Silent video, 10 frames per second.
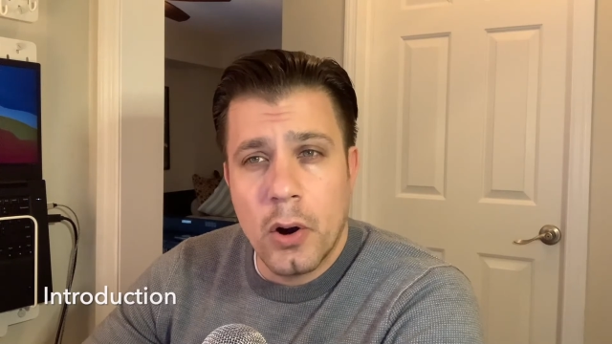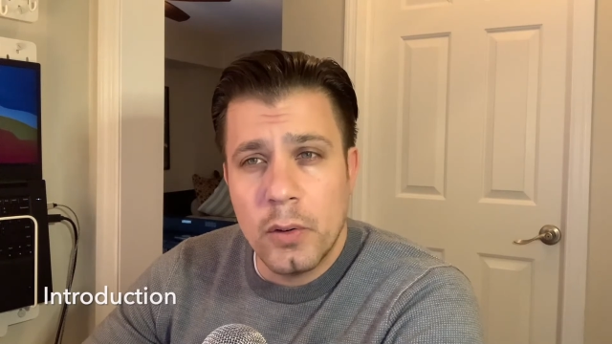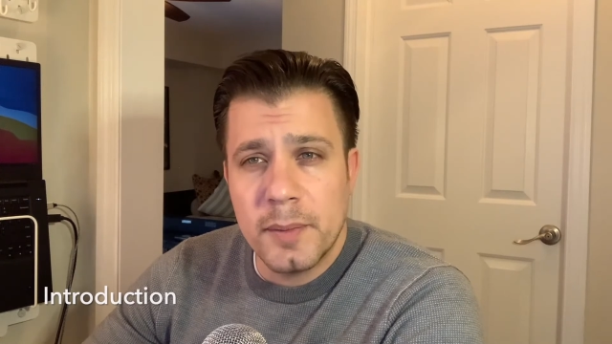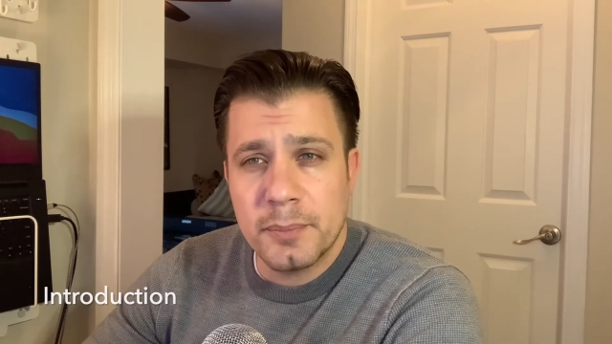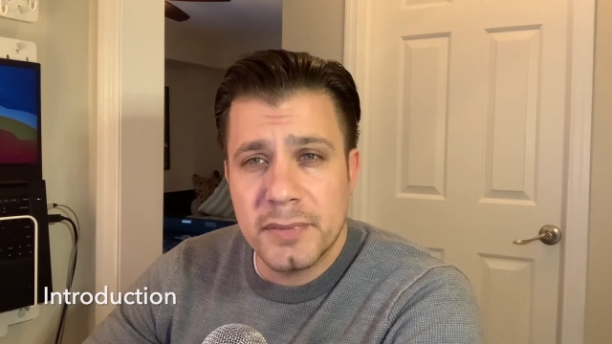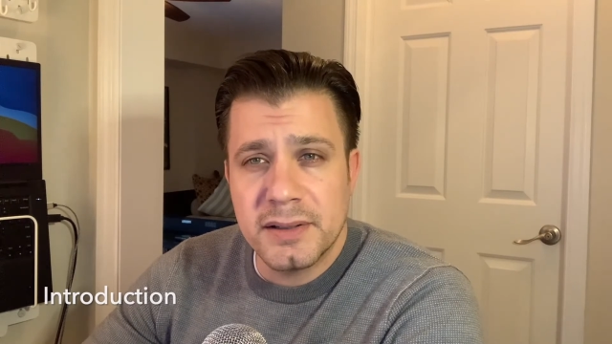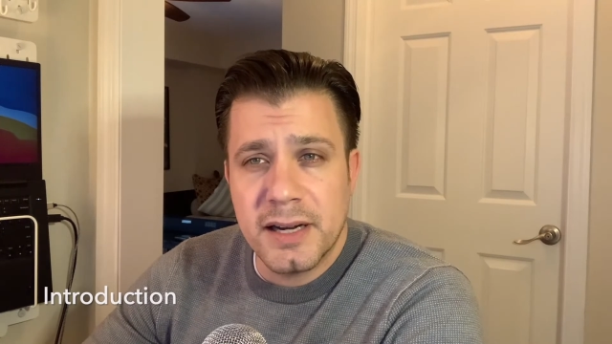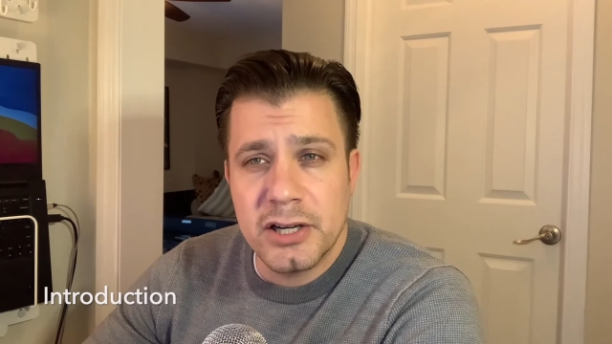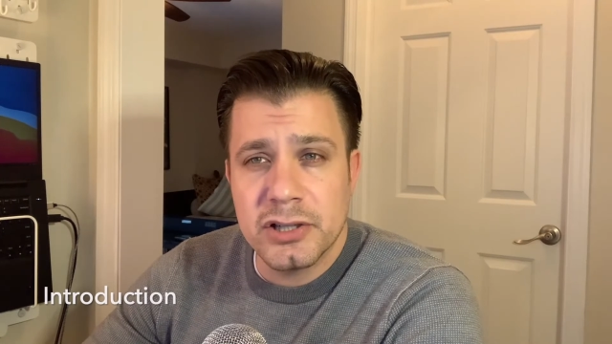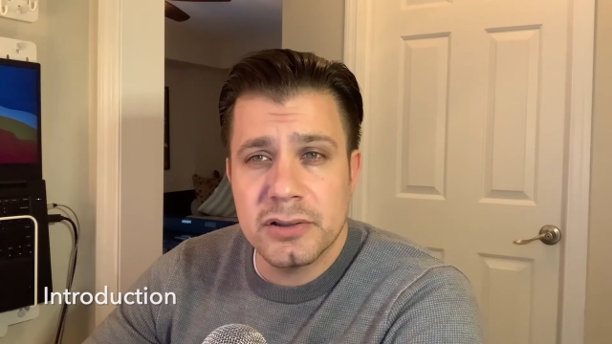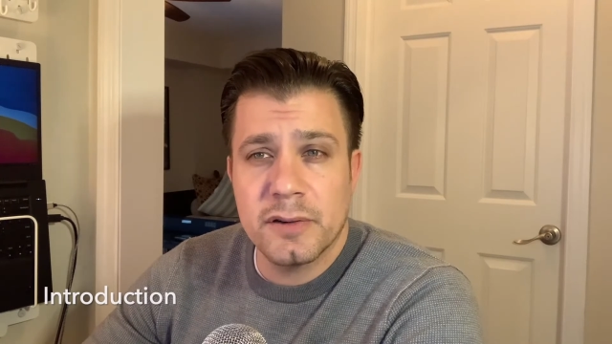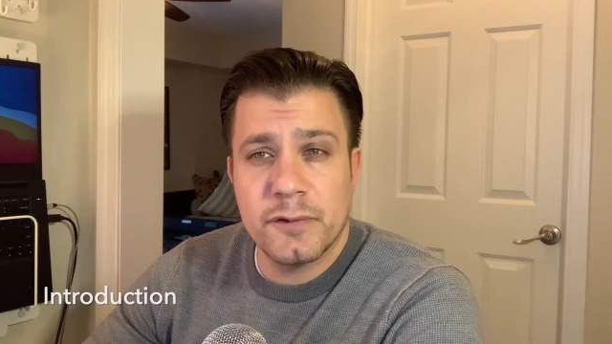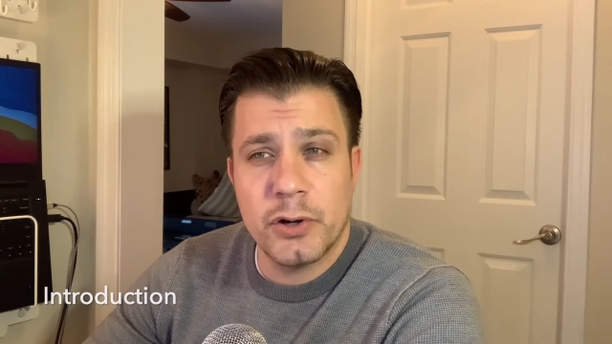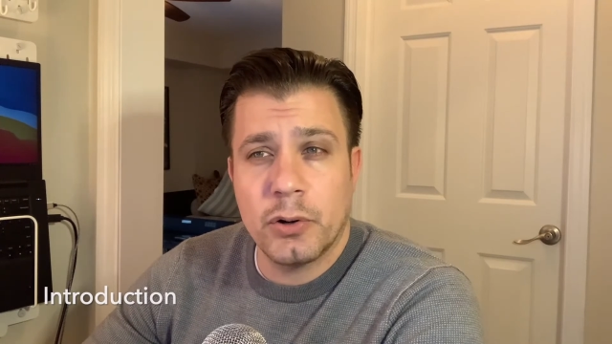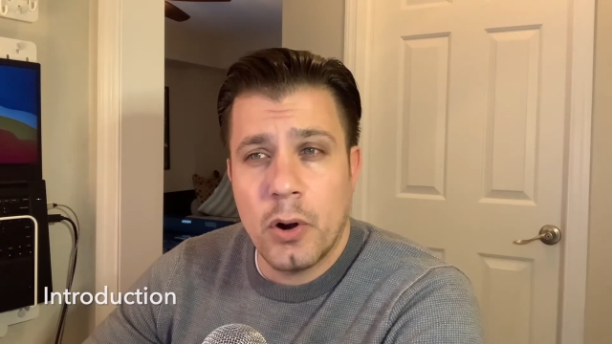own implementations
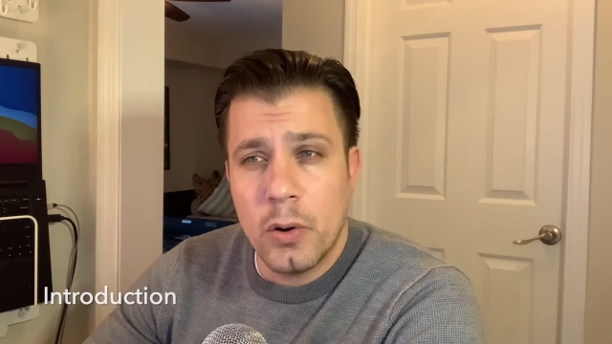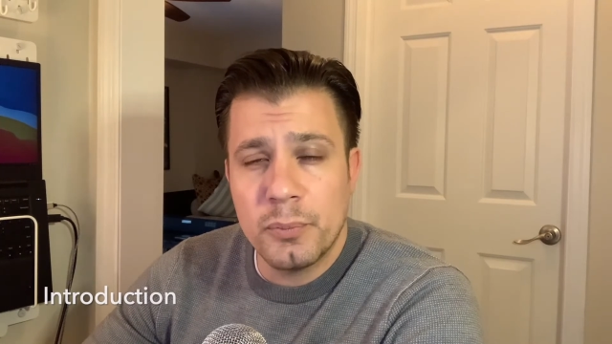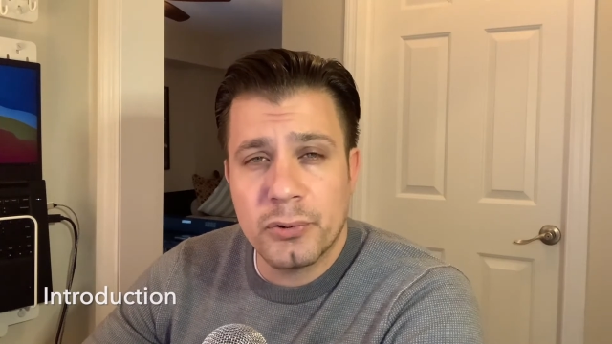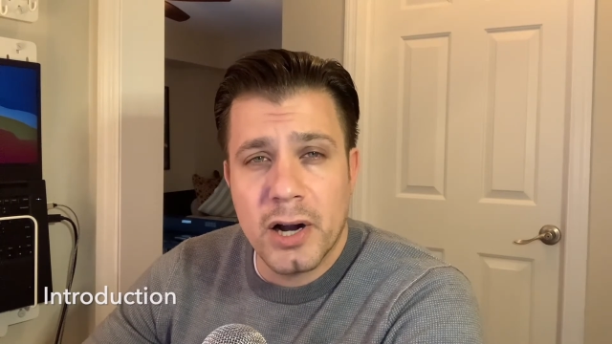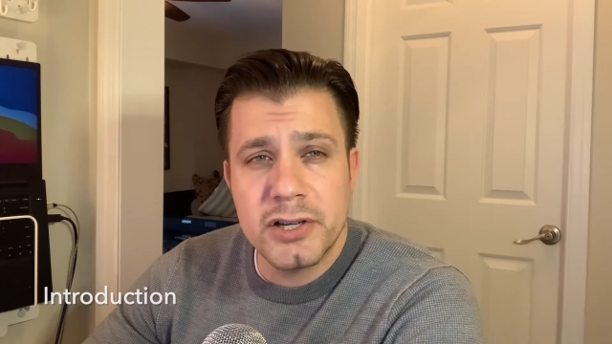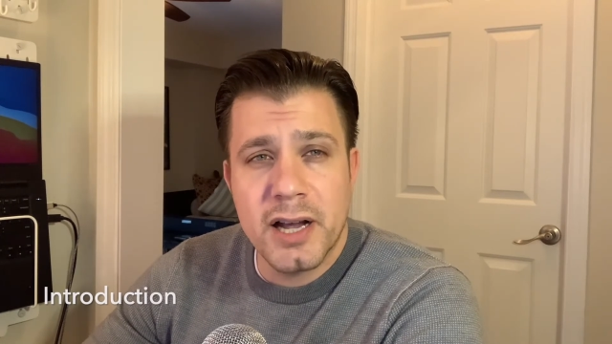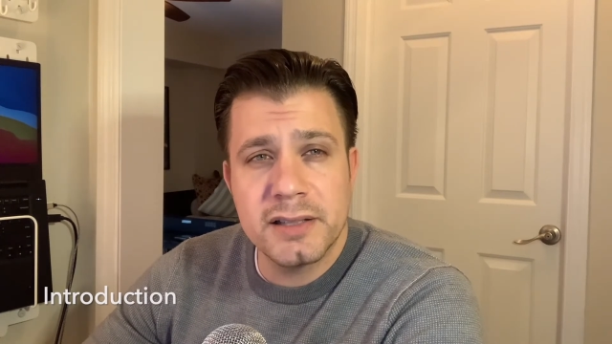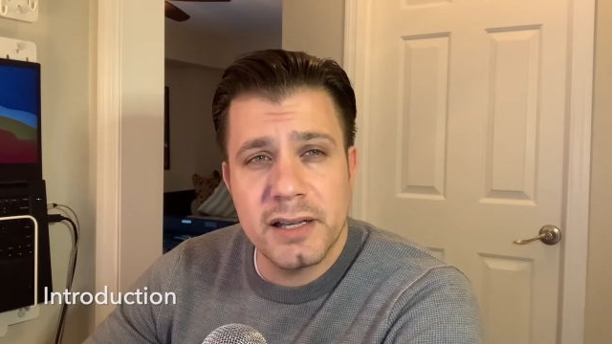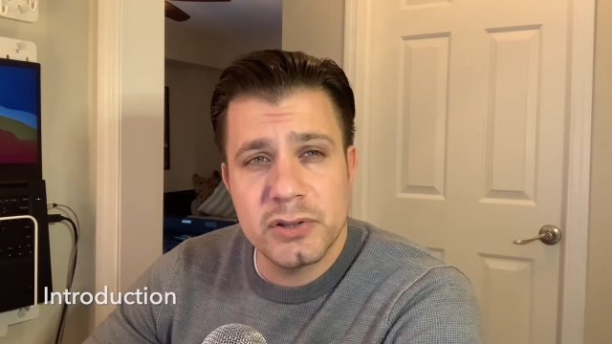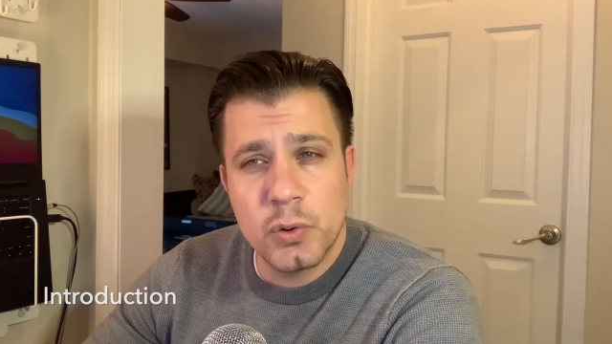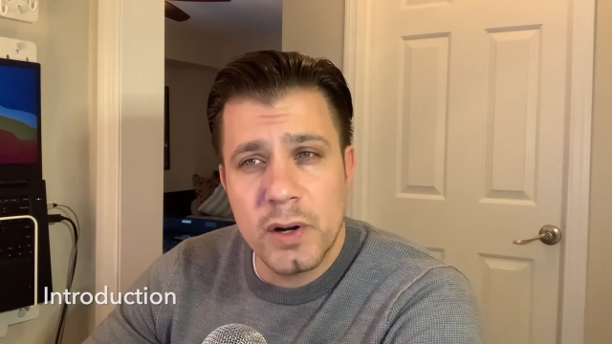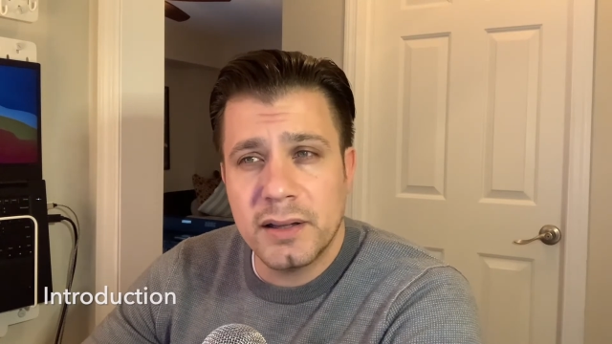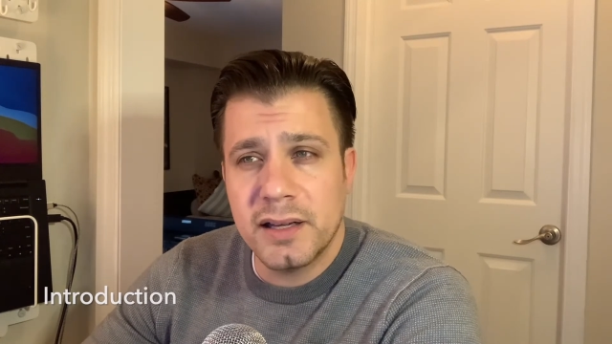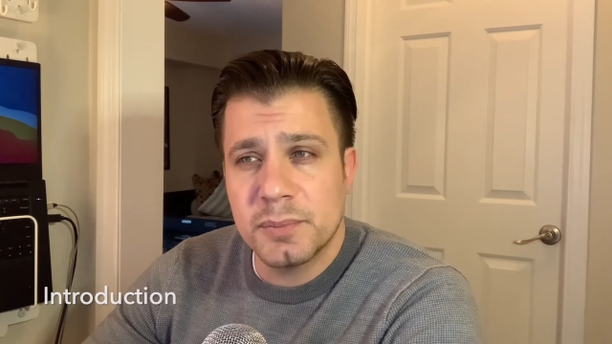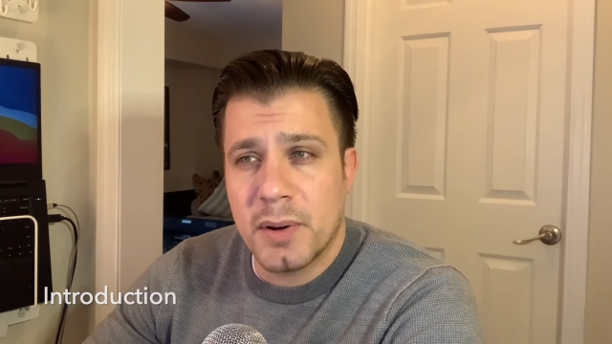for your own projects as
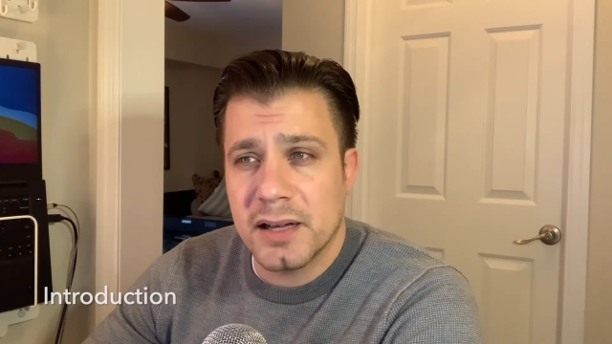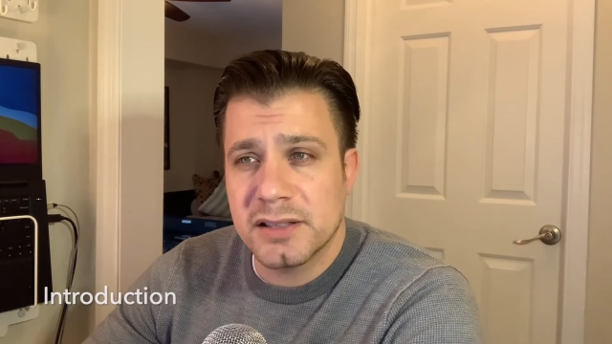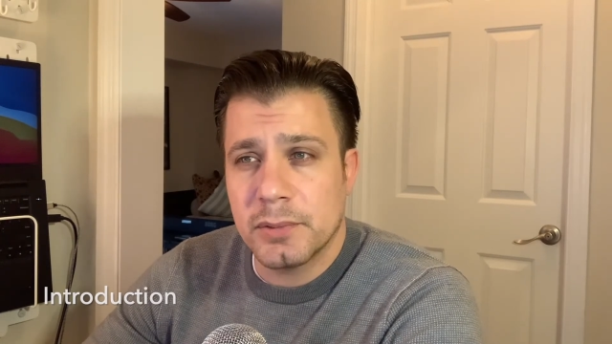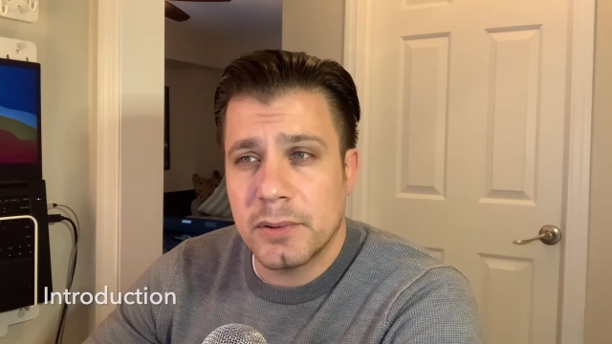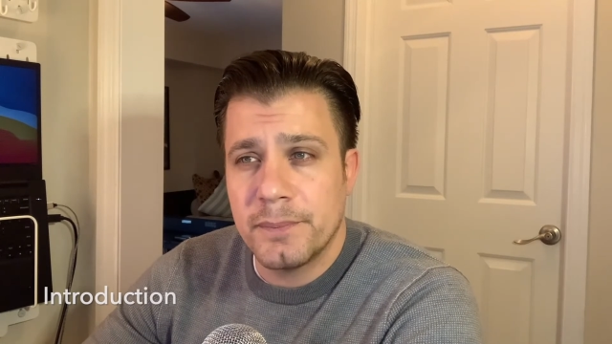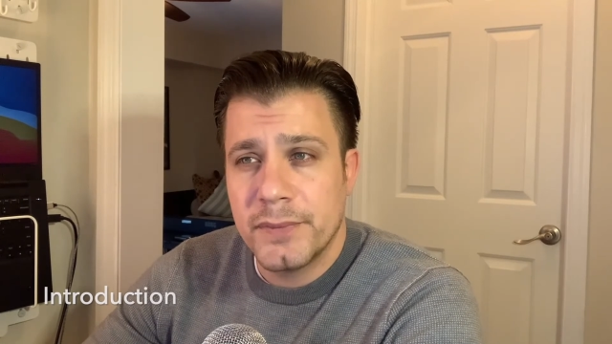quickly as possible.